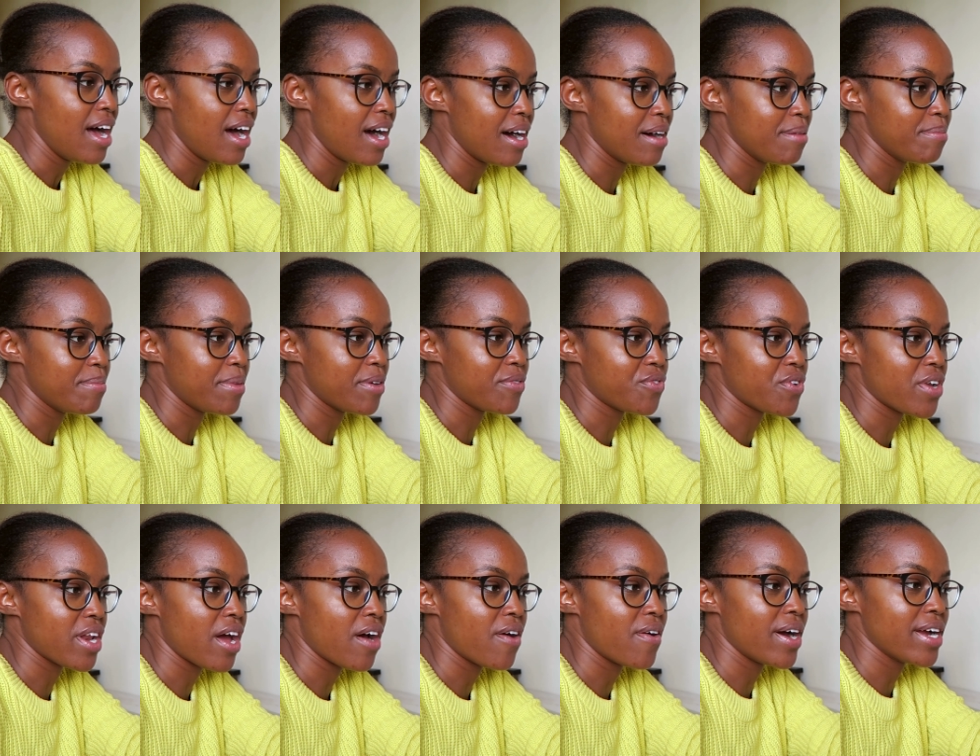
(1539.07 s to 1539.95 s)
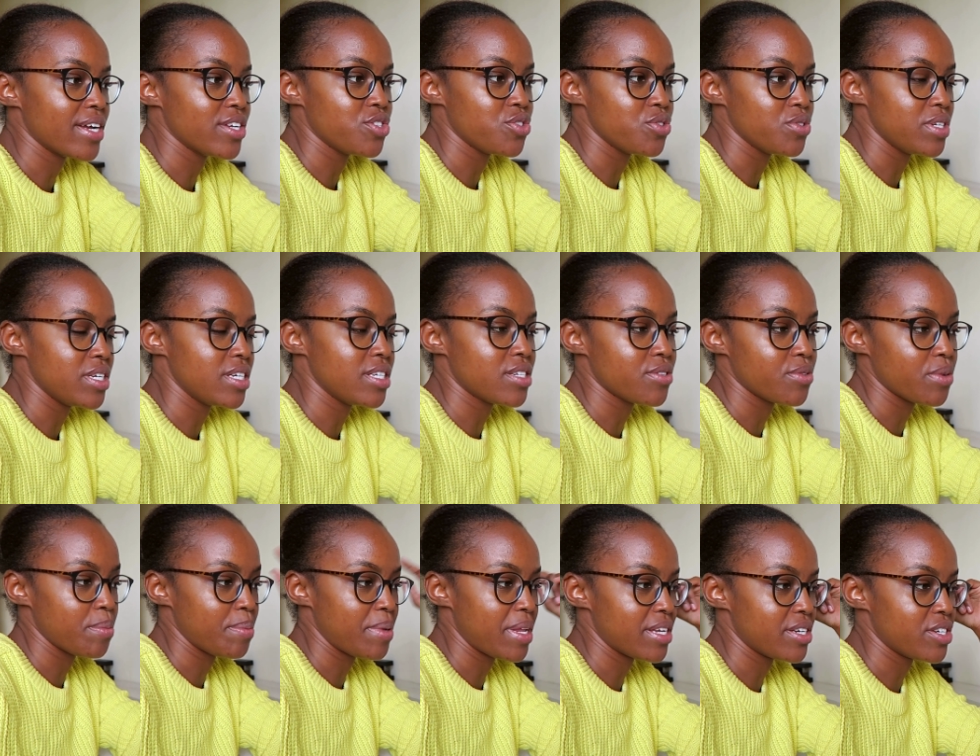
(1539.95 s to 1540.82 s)
But for now, I do need to
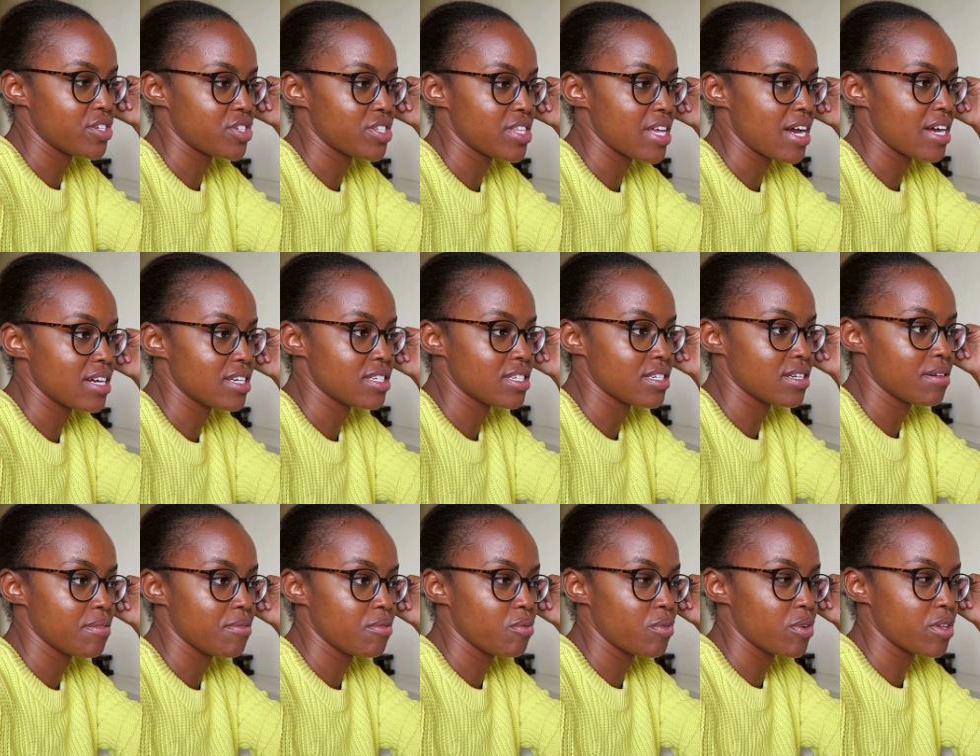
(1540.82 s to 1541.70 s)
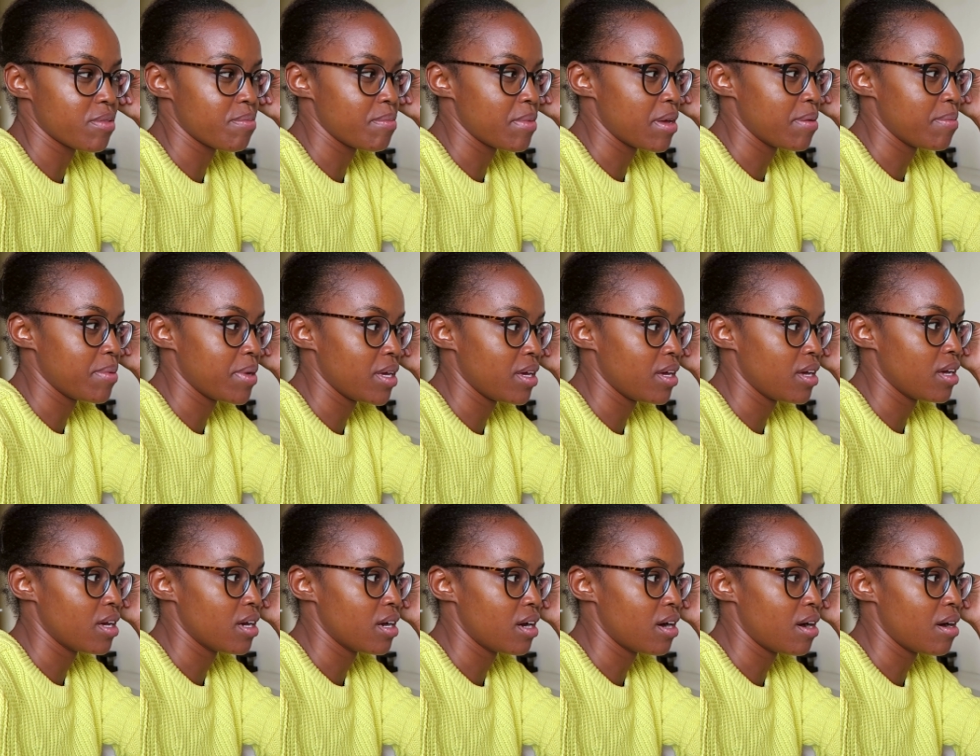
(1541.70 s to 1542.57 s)
replenish that with
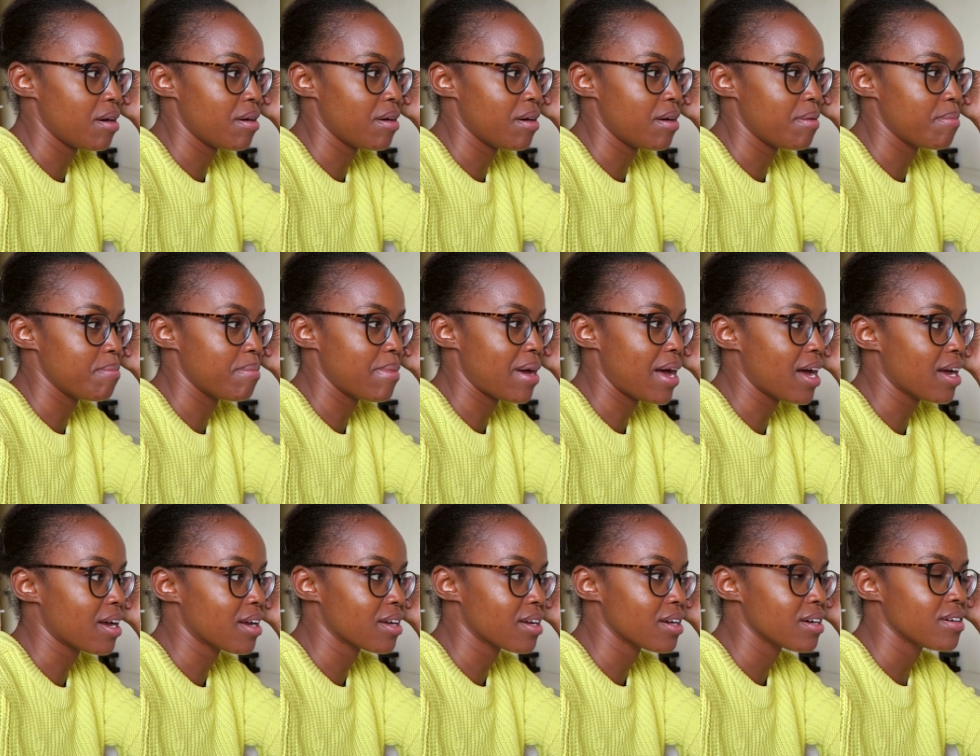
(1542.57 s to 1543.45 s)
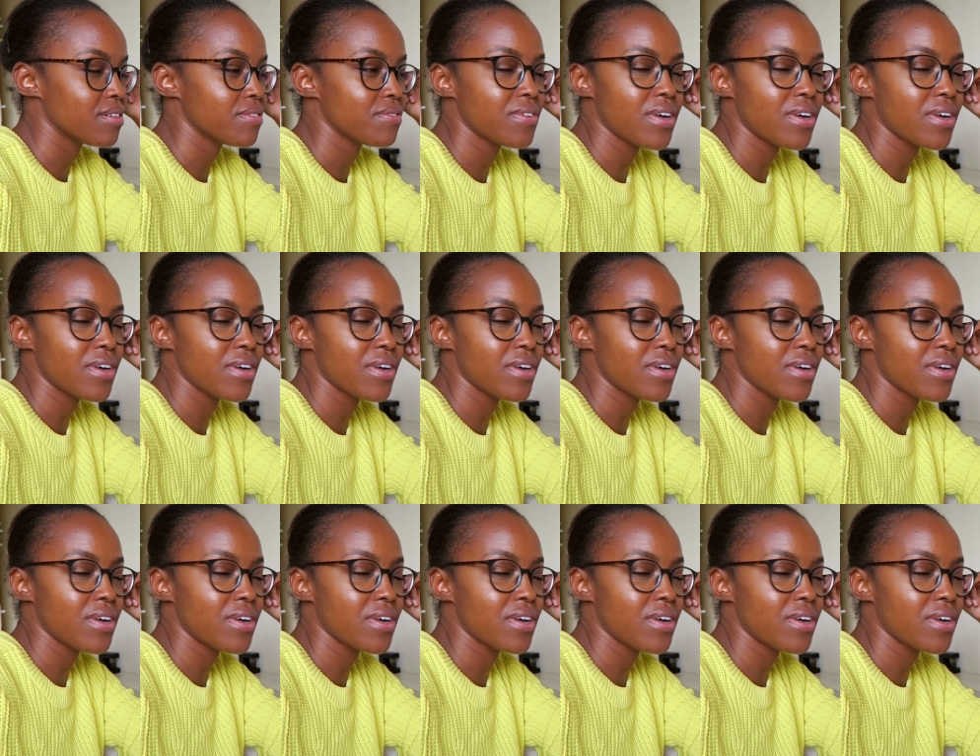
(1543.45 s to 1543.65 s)
maybe a MAC,